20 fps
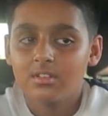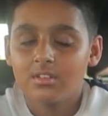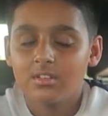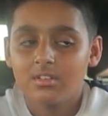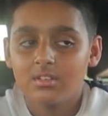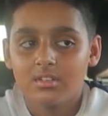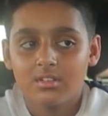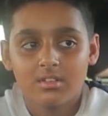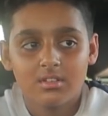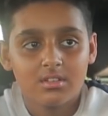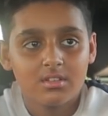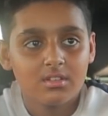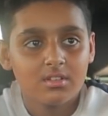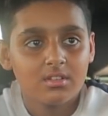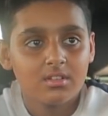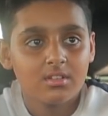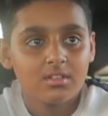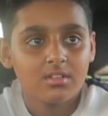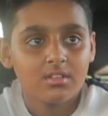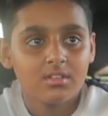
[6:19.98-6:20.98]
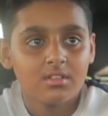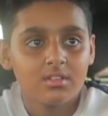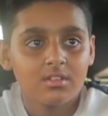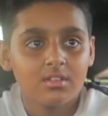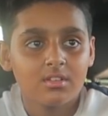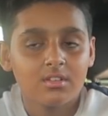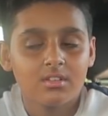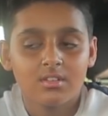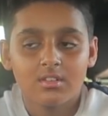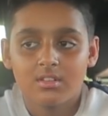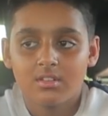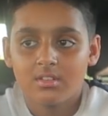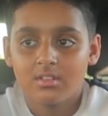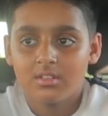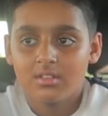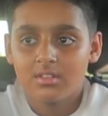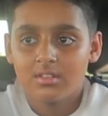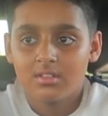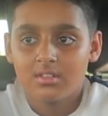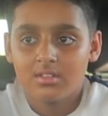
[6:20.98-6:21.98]

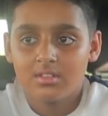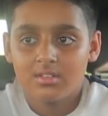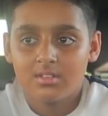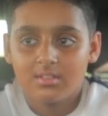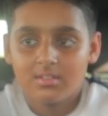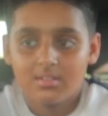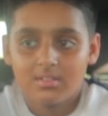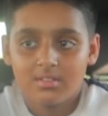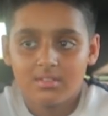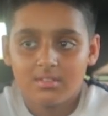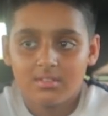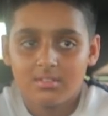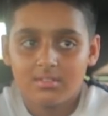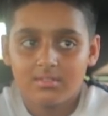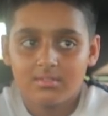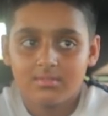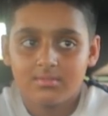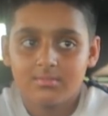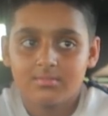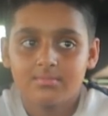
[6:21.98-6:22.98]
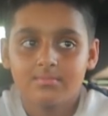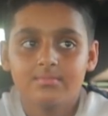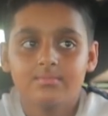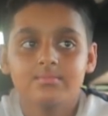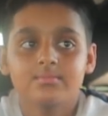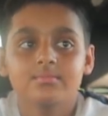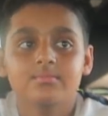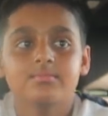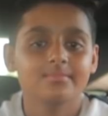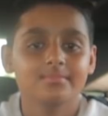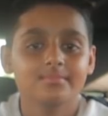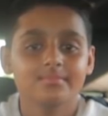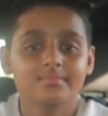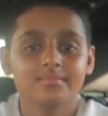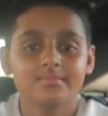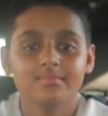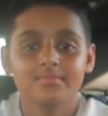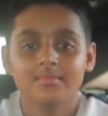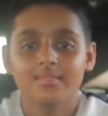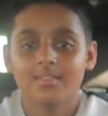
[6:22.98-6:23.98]

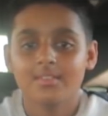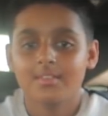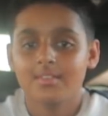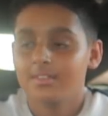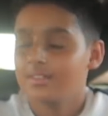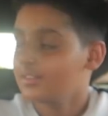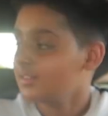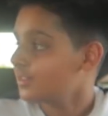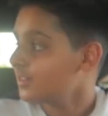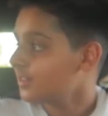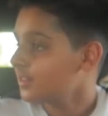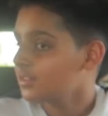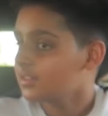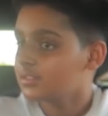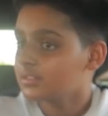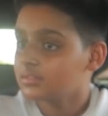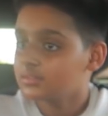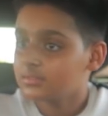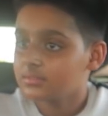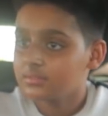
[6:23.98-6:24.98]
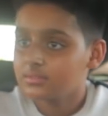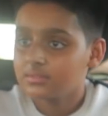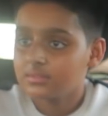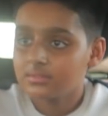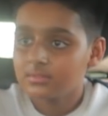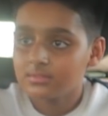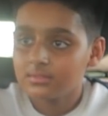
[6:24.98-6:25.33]
The person shown says nothing.